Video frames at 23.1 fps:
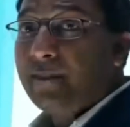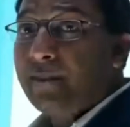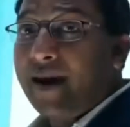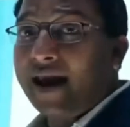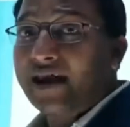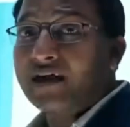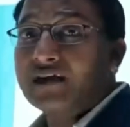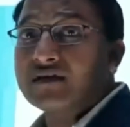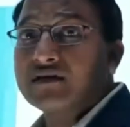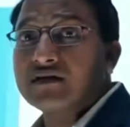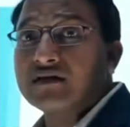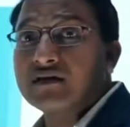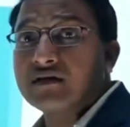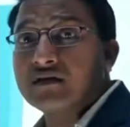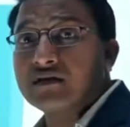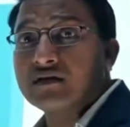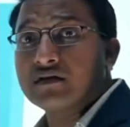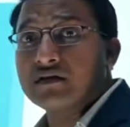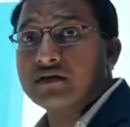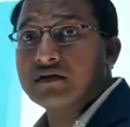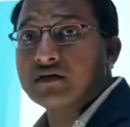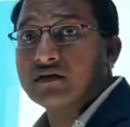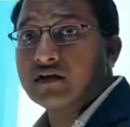the bank
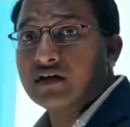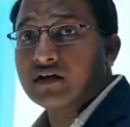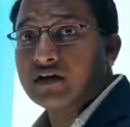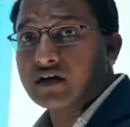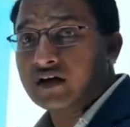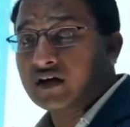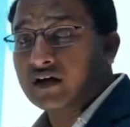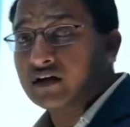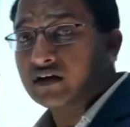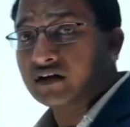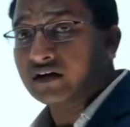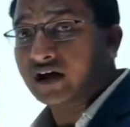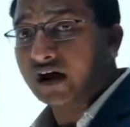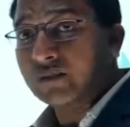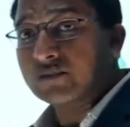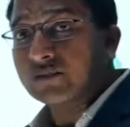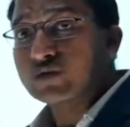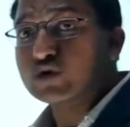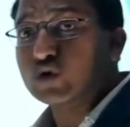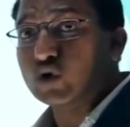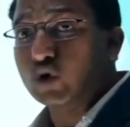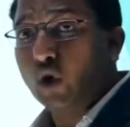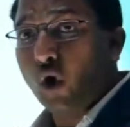
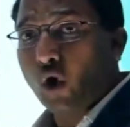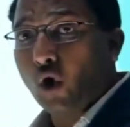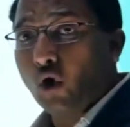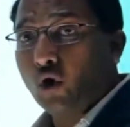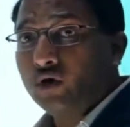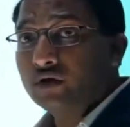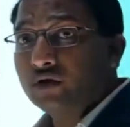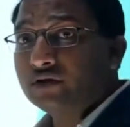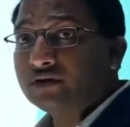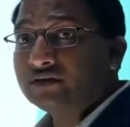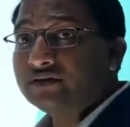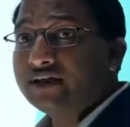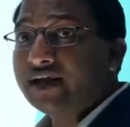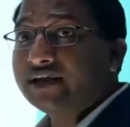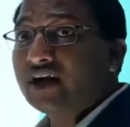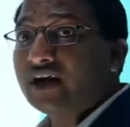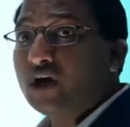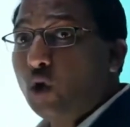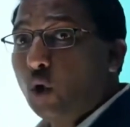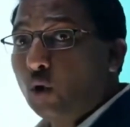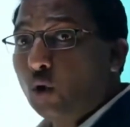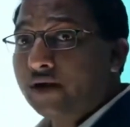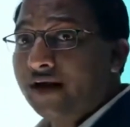comes to know that
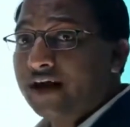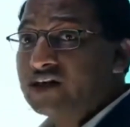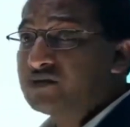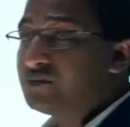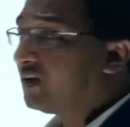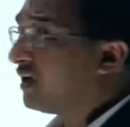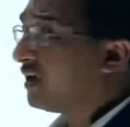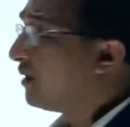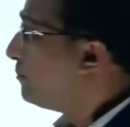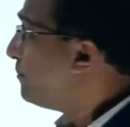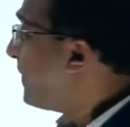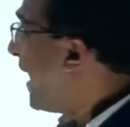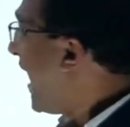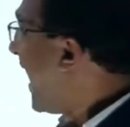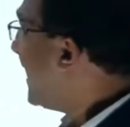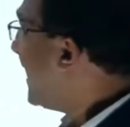a loan has become